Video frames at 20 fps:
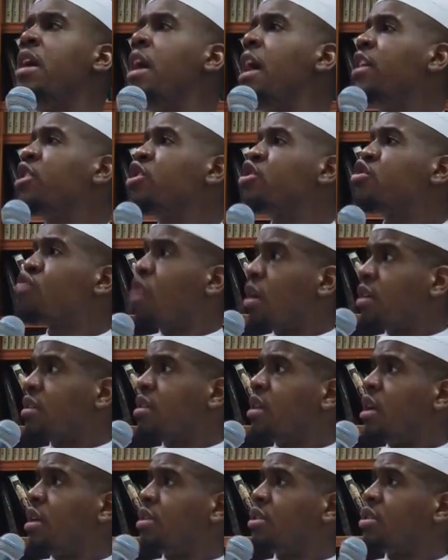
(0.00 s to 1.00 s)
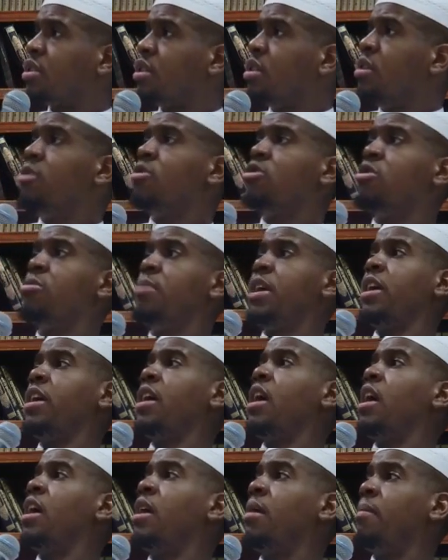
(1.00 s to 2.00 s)
instructed us to make
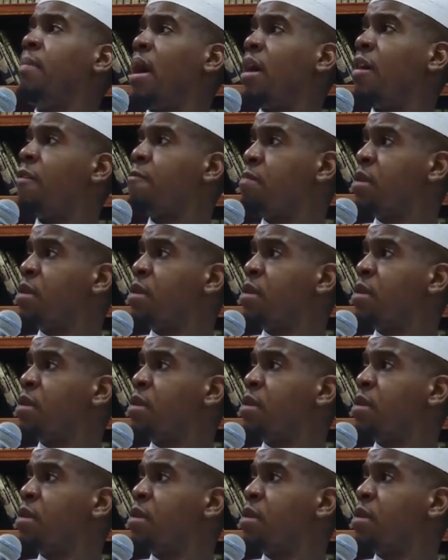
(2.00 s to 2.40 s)
an amount